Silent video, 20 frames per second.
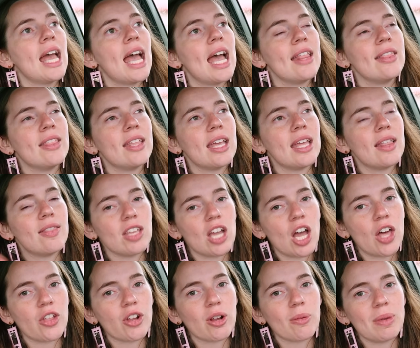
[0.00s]
and then the
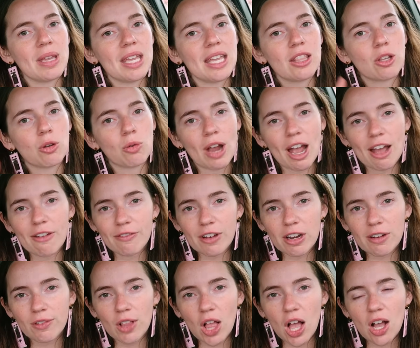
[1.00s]
other being the craft
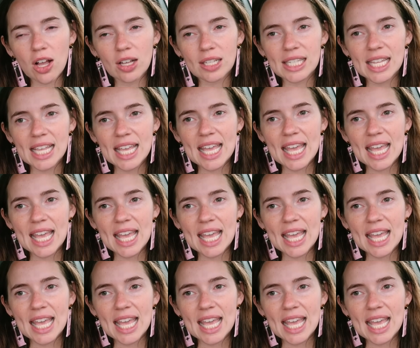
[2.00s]
fair vlogs.